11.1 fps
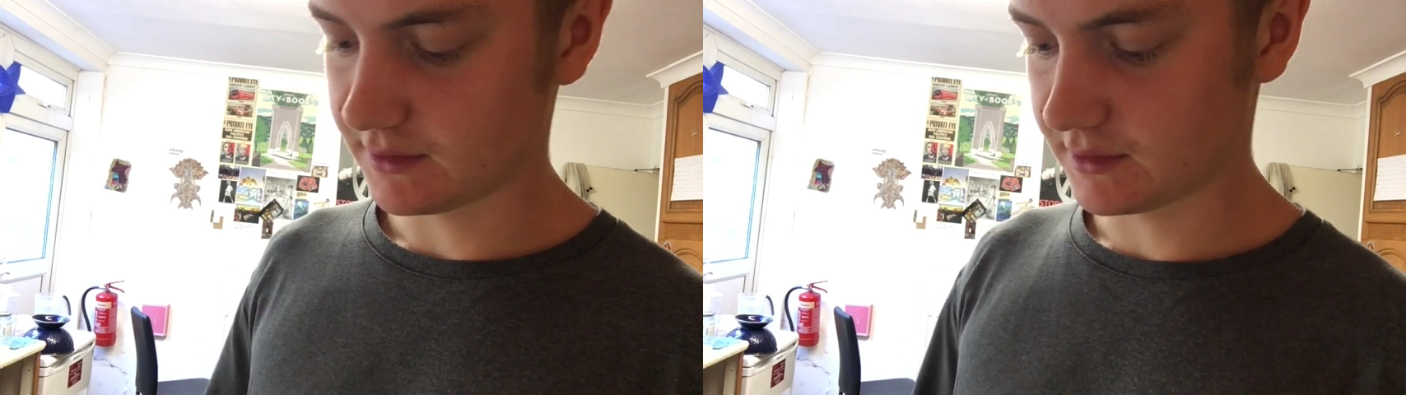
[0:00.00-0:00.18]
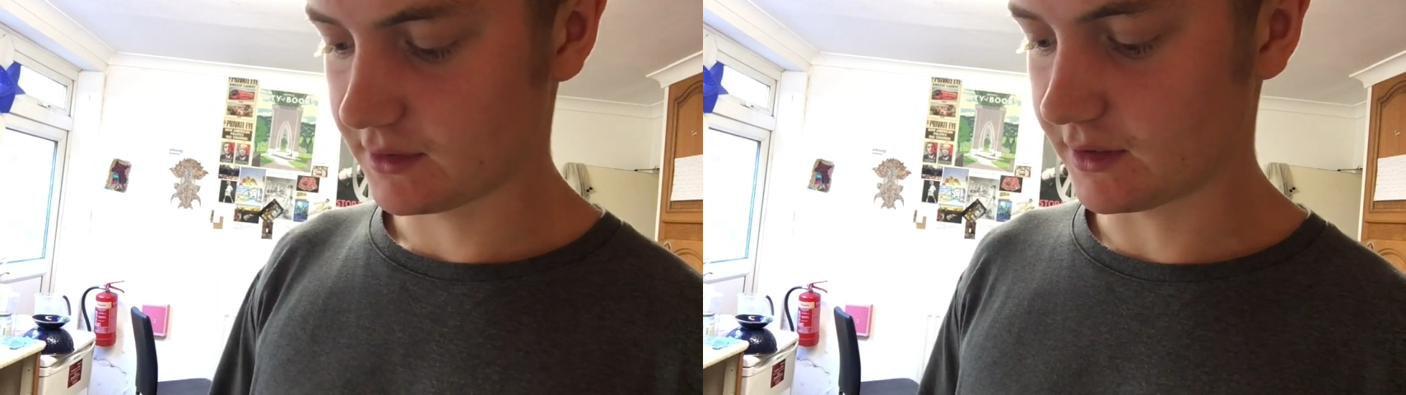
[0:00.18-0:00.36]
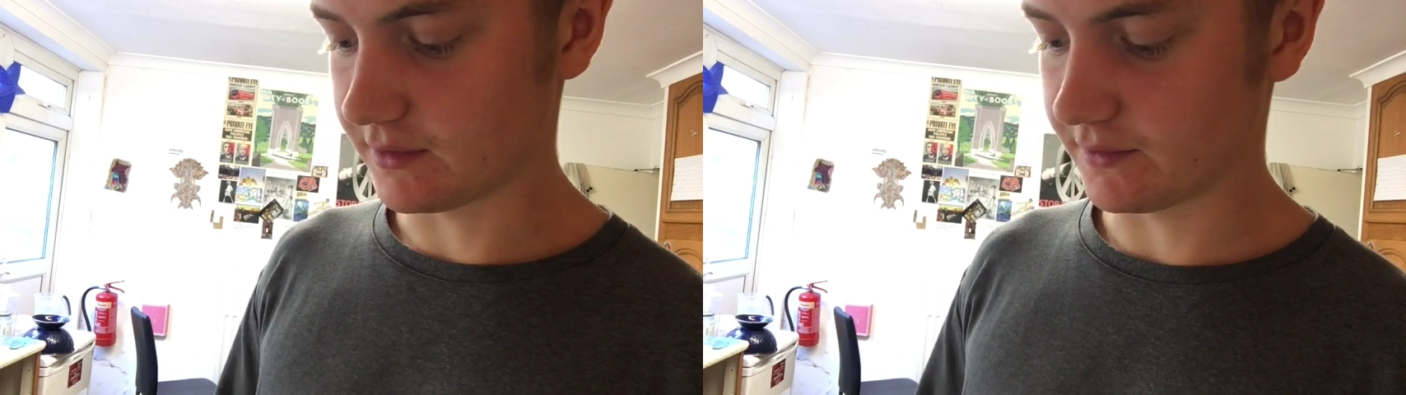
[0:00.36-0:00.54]

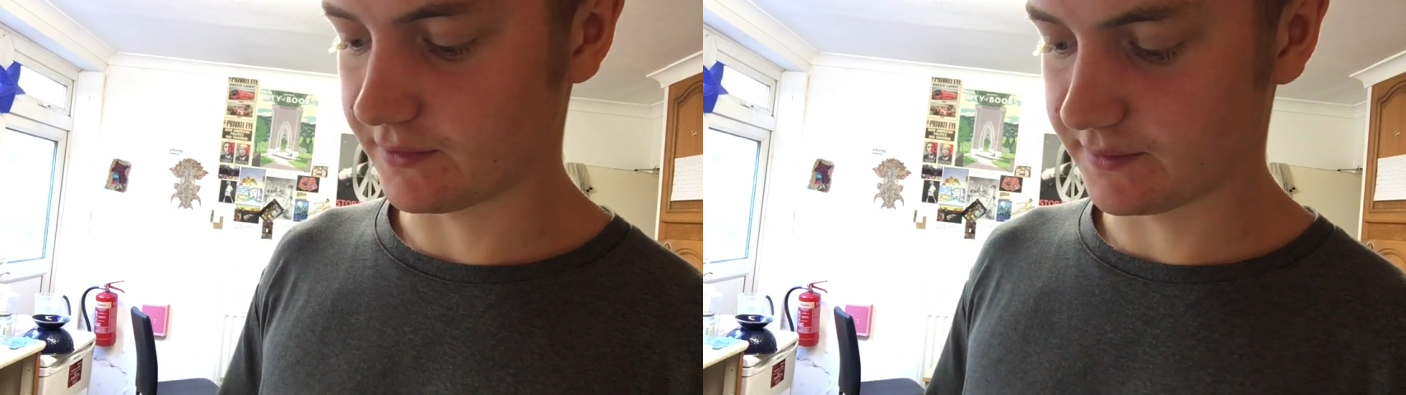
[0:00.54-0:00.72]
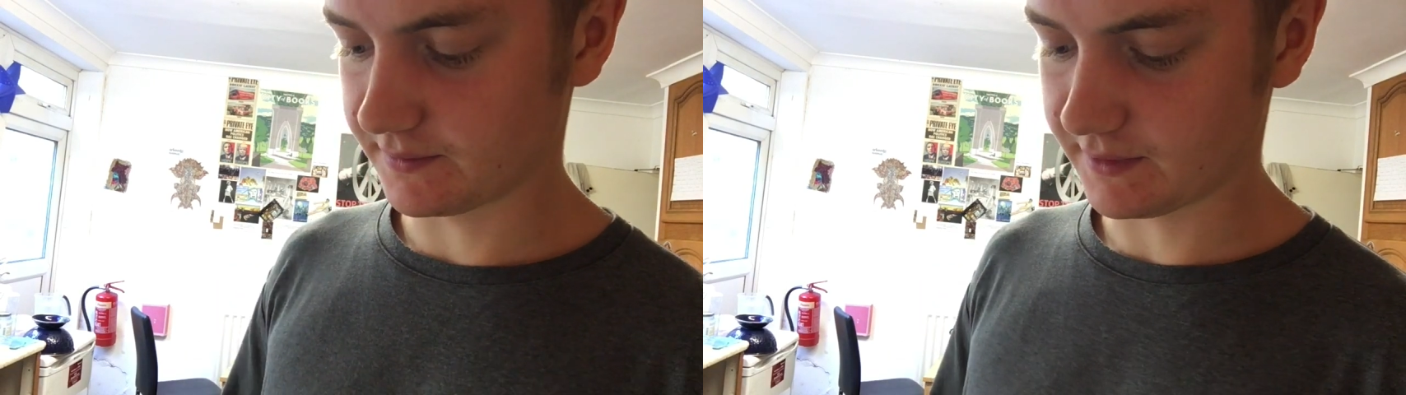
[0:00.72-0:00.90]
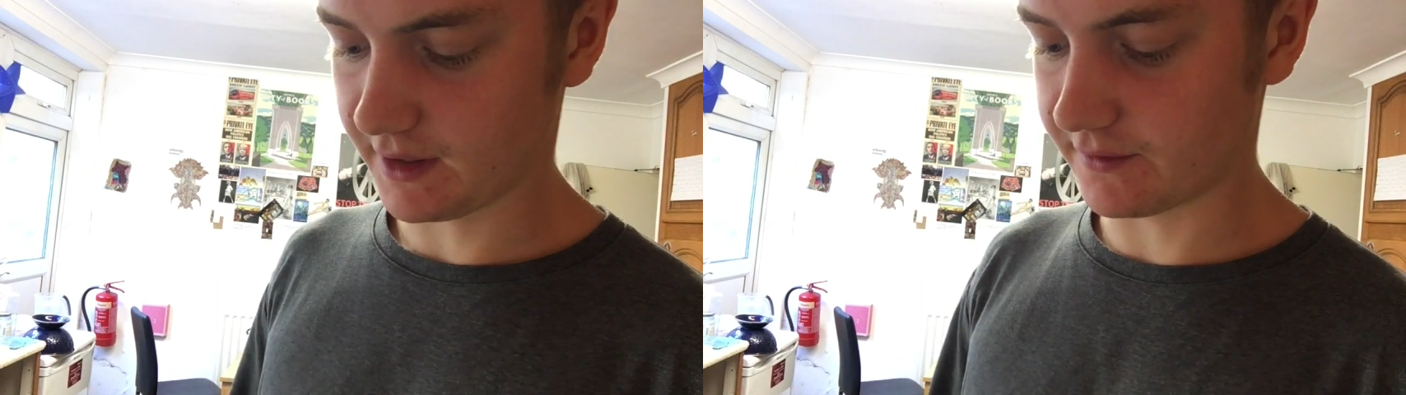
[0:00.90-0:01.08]
kind of
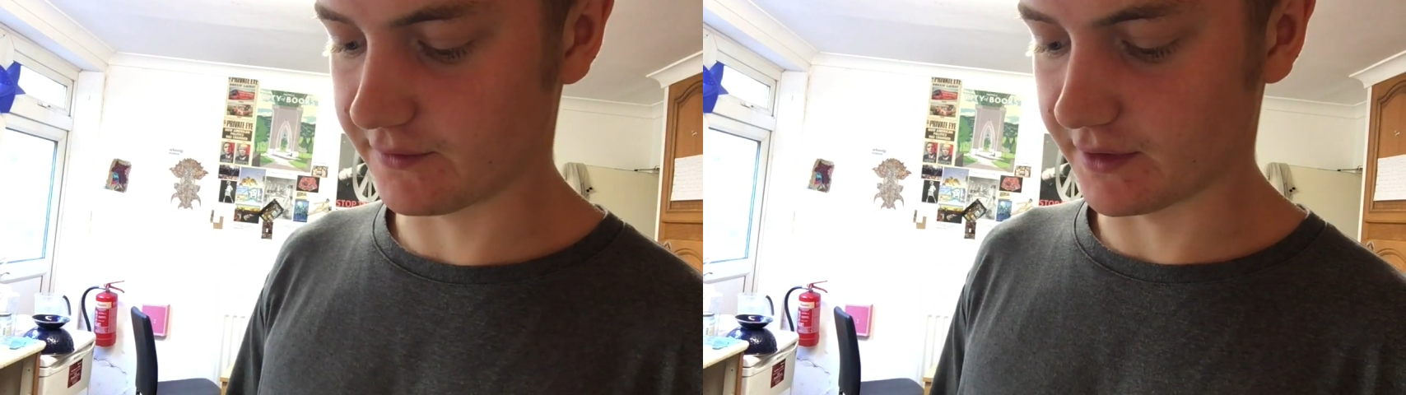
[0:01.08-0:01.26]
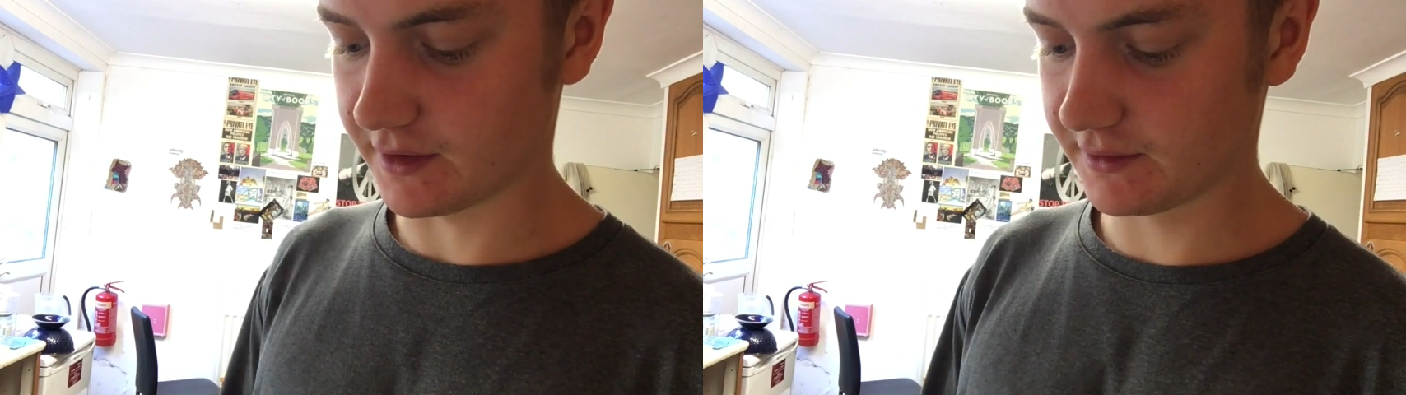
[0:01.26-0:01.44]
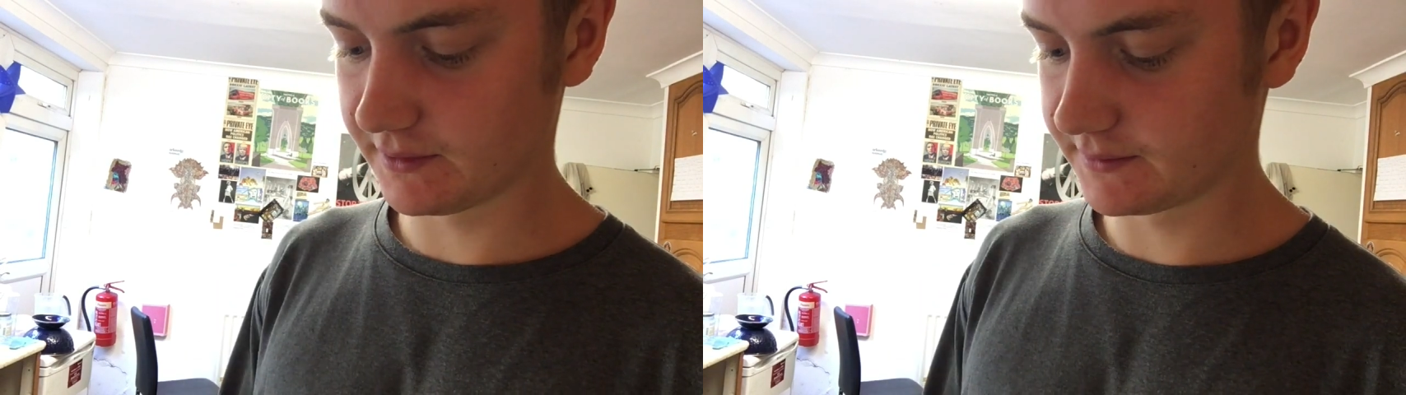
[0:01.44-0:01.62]

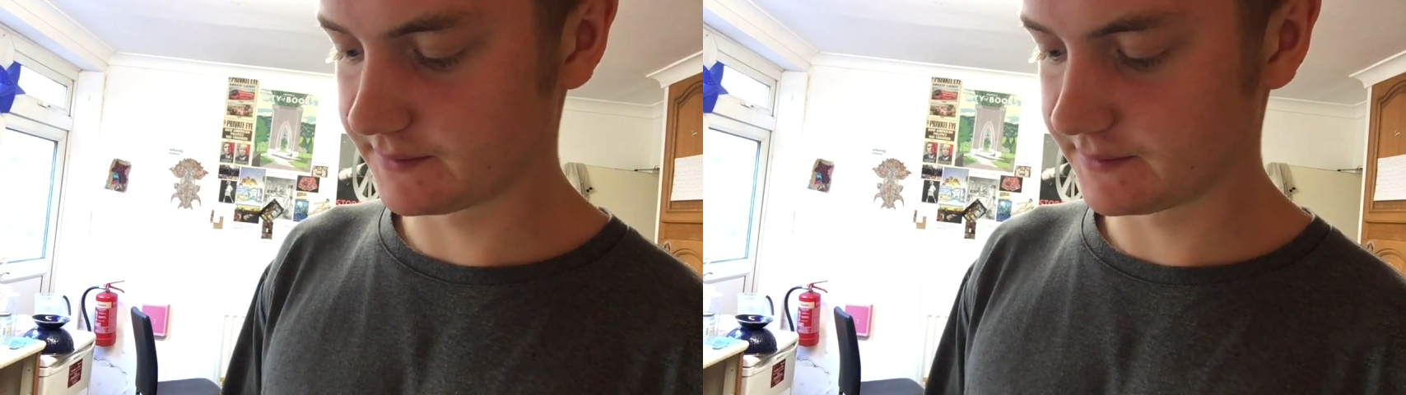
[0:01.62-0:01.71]
advert.